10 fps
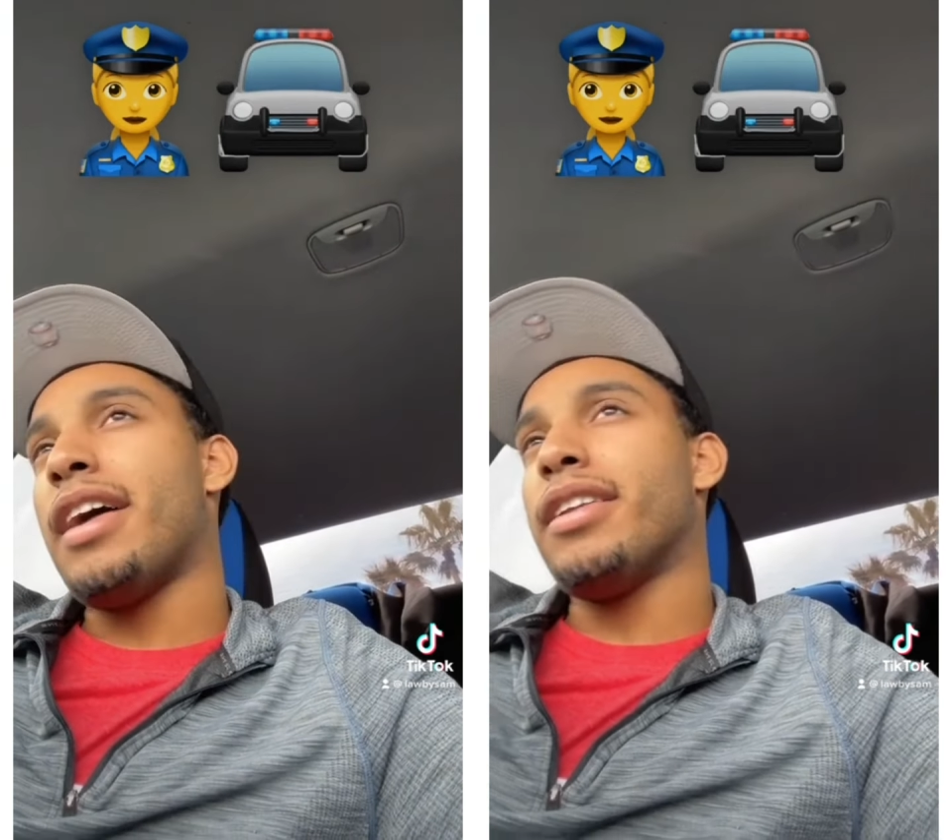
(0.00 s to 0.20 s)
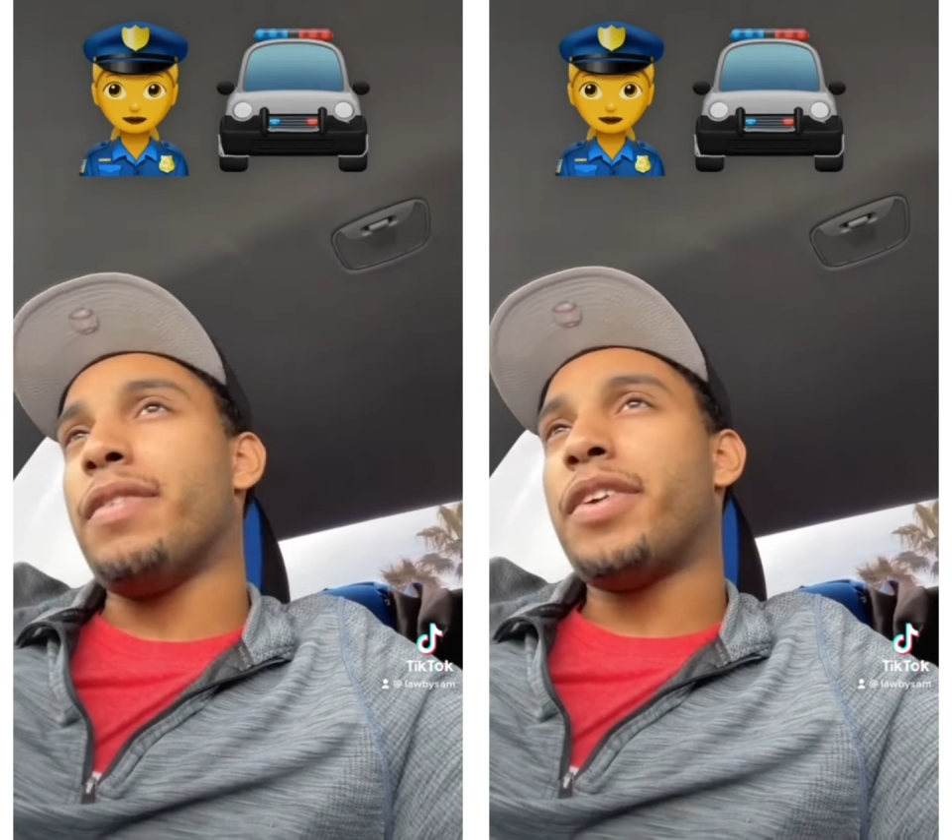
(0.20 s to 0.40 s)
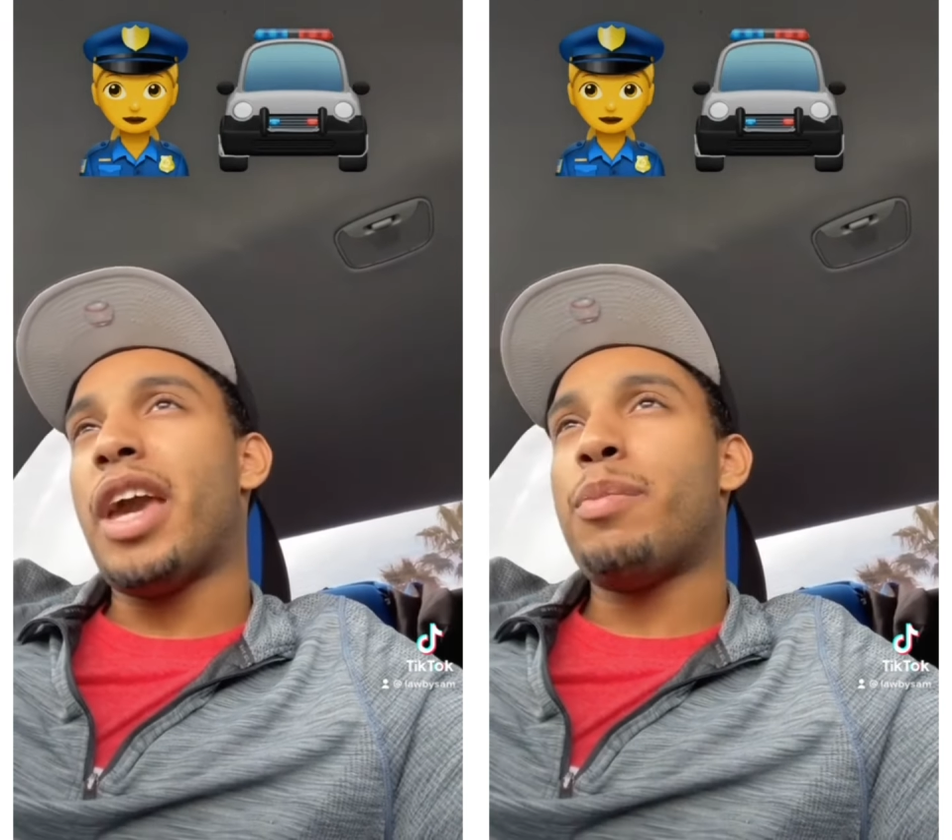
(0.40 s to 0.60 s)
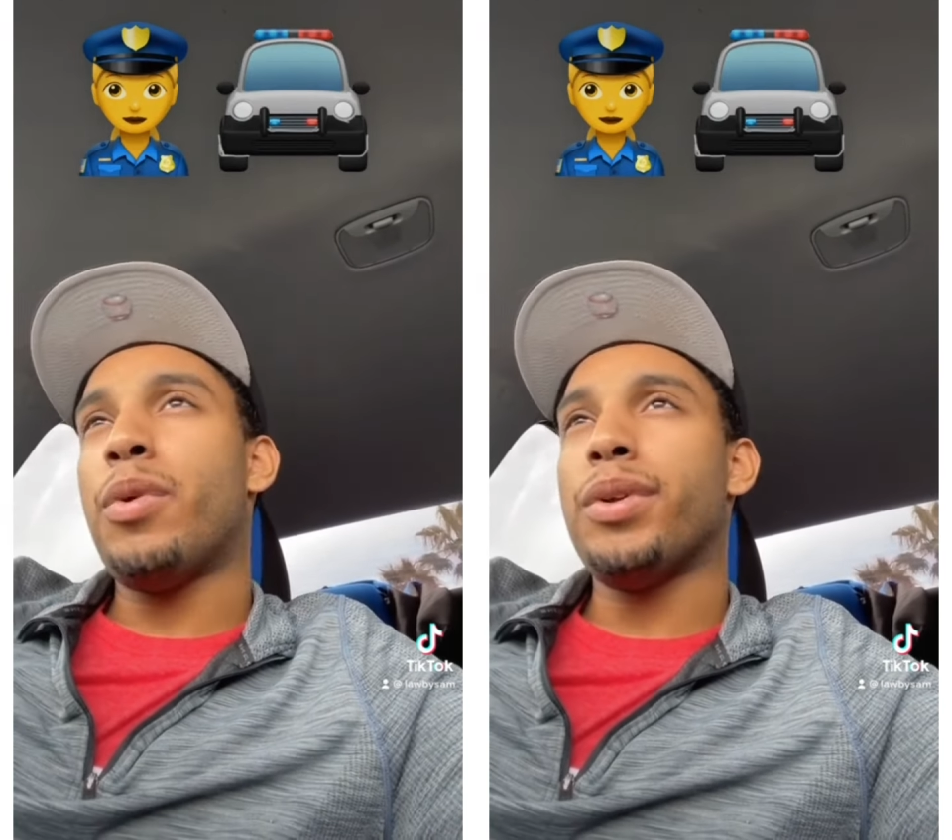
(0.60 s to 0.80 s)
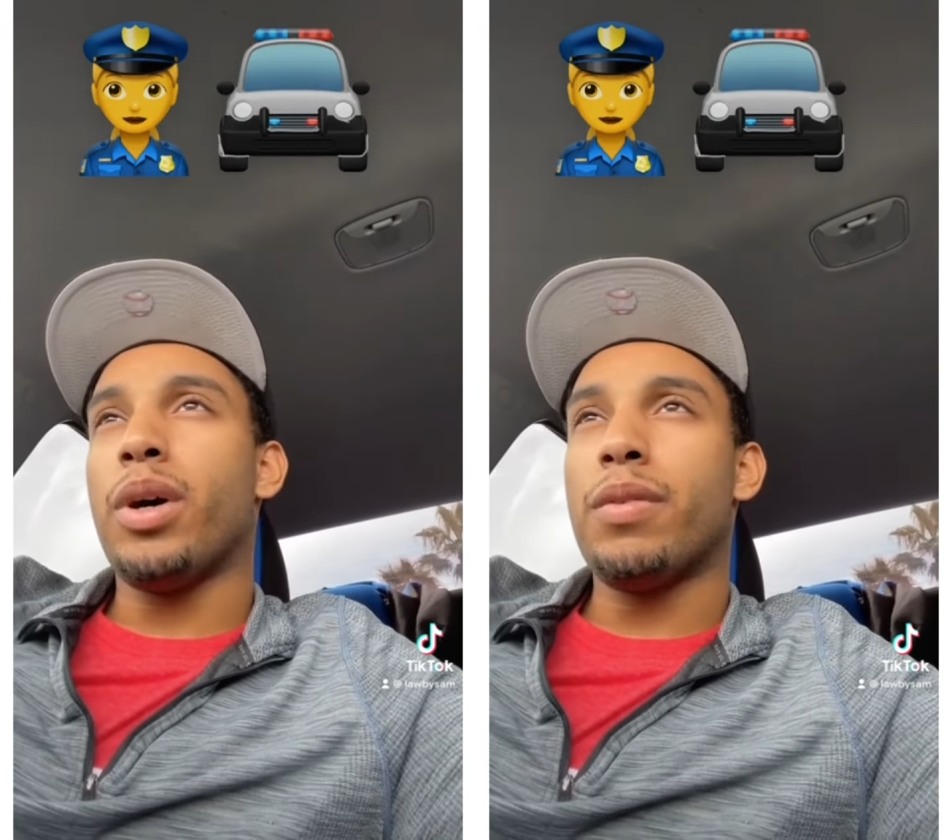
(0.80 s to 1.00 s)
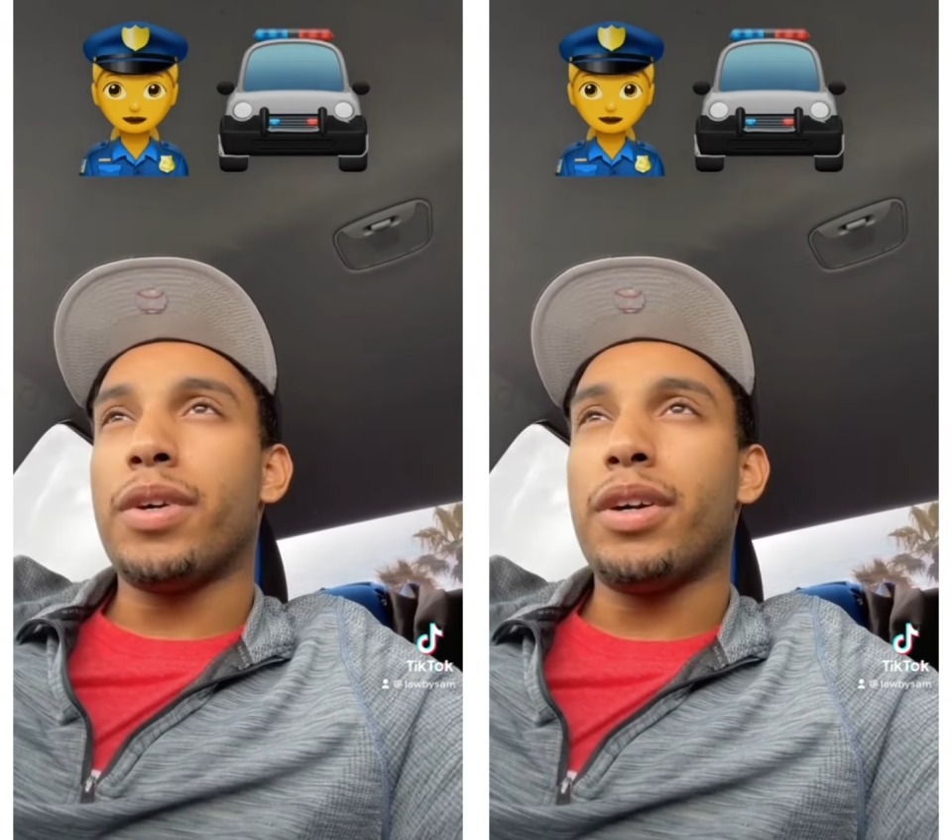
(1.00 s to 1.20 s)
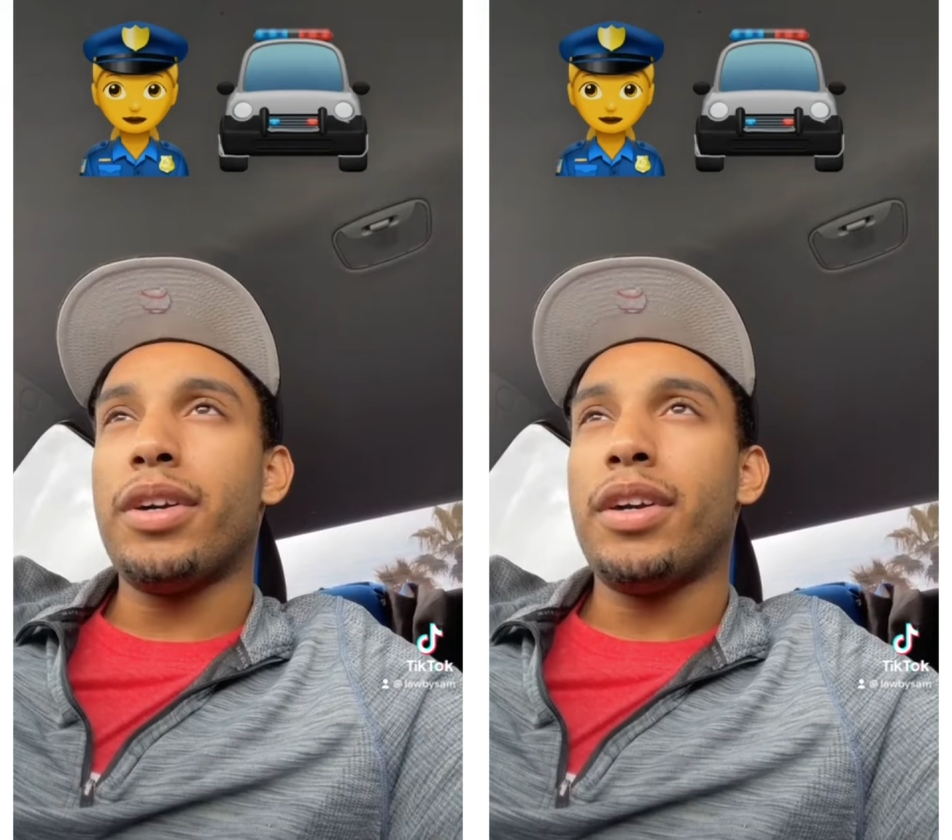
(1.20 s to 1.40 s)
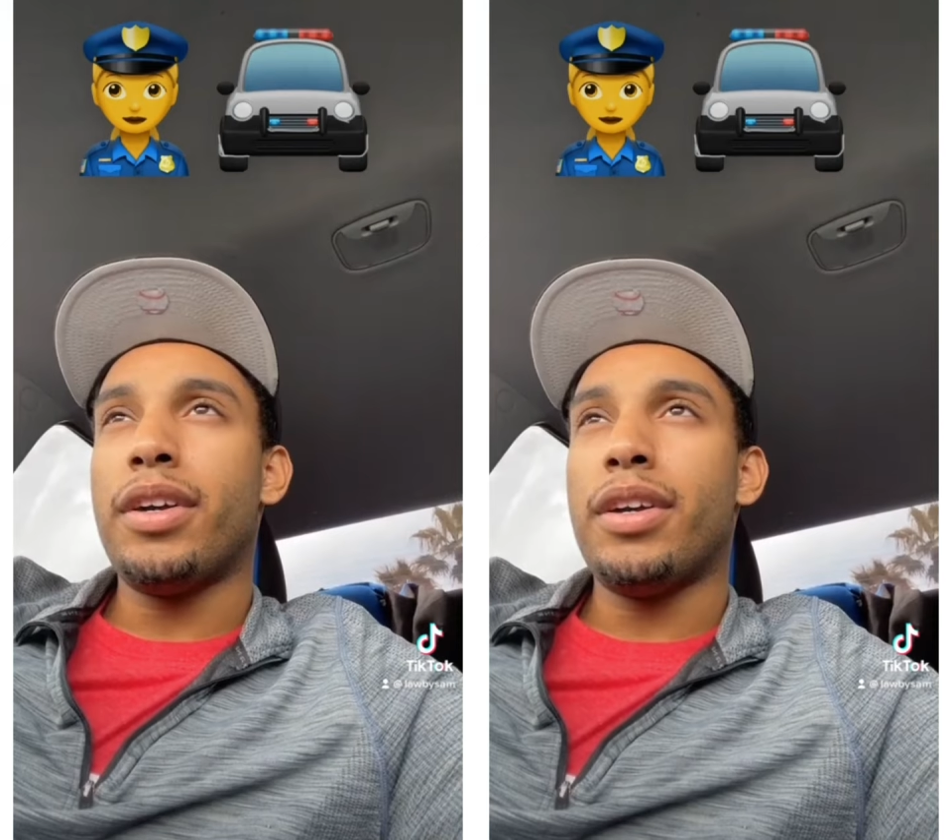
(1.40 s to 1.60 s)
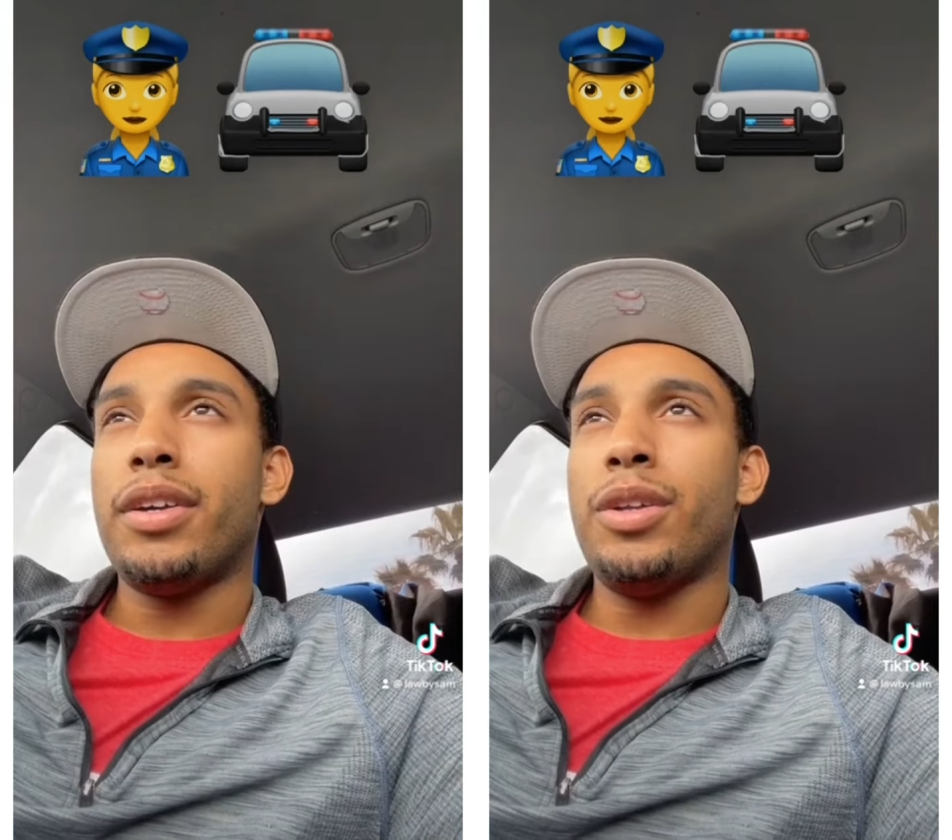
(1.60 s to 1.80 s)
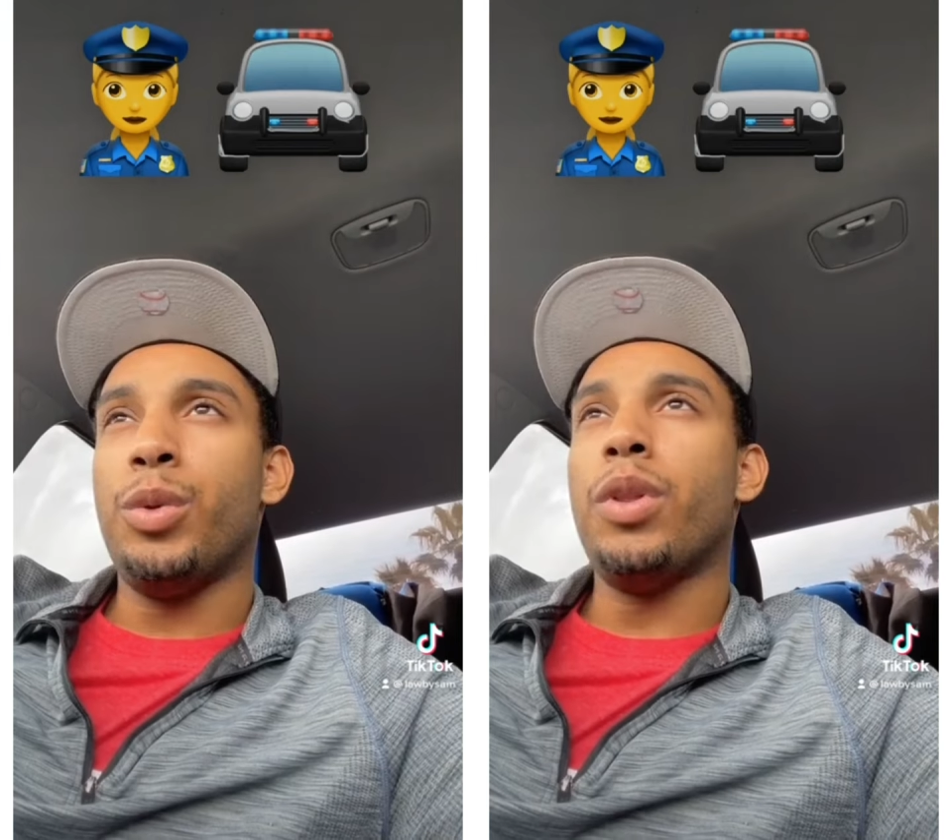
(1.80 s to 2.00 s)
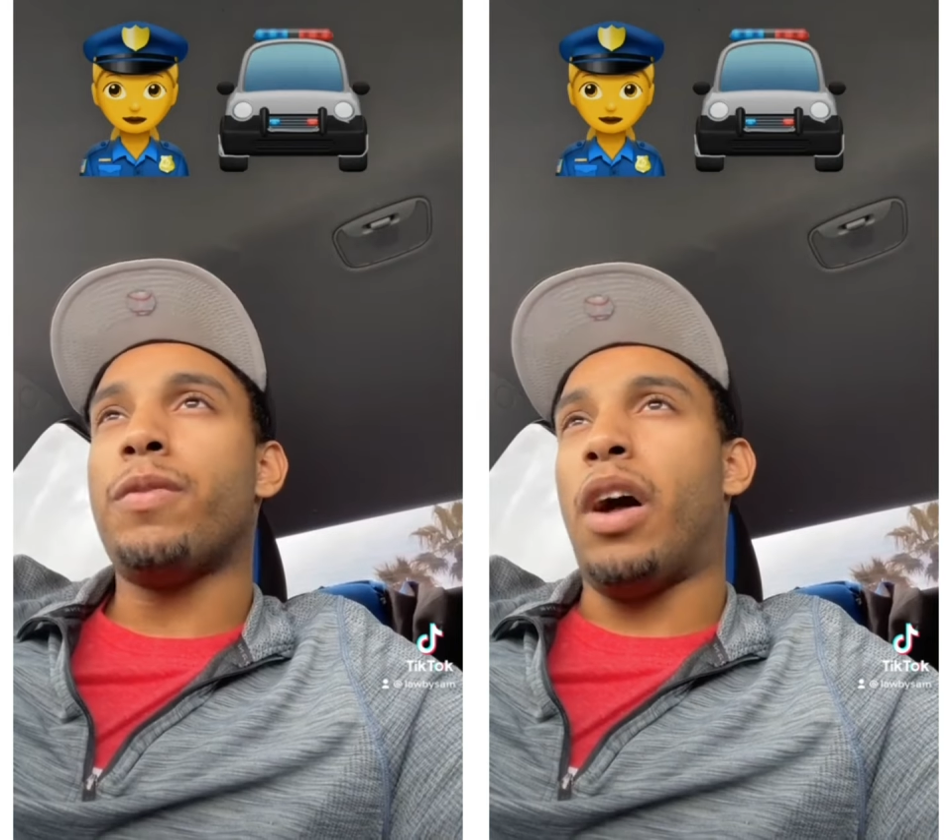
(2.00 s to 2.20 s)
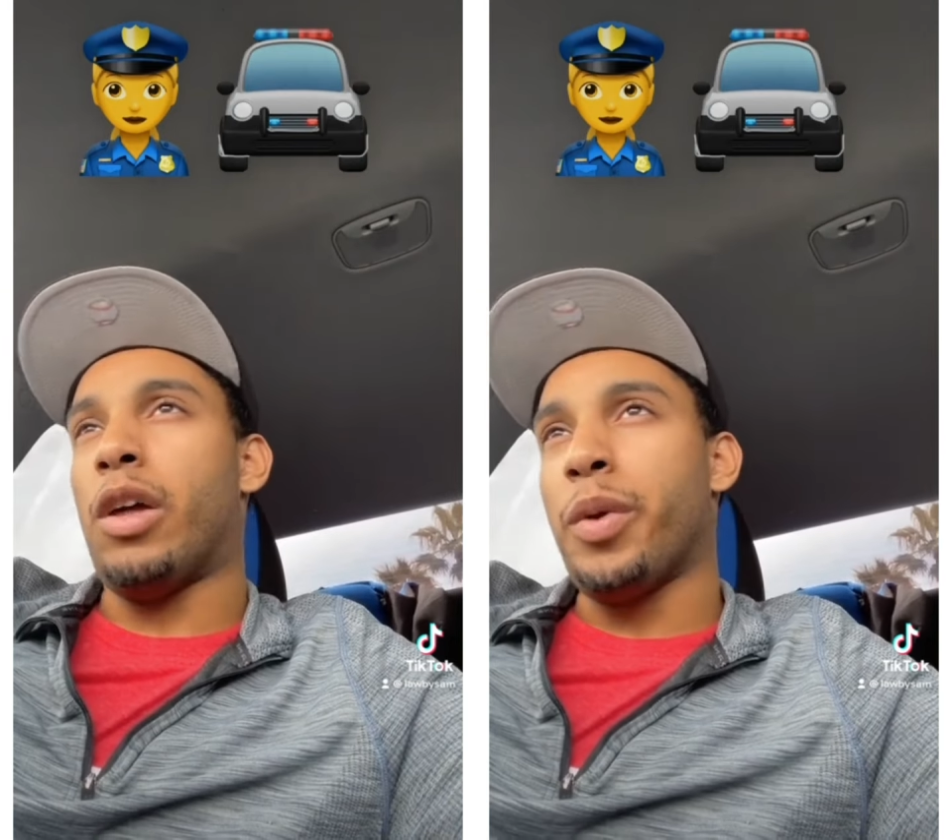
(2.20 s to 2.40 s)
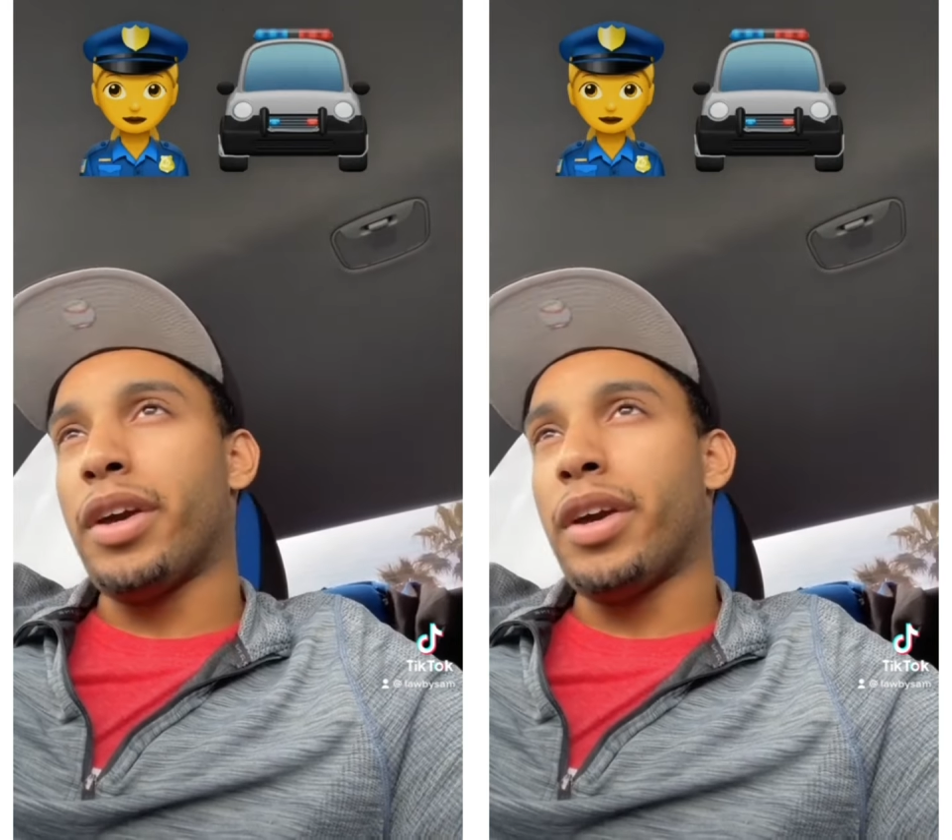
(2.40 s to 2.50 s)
if you get pulled over, do the following.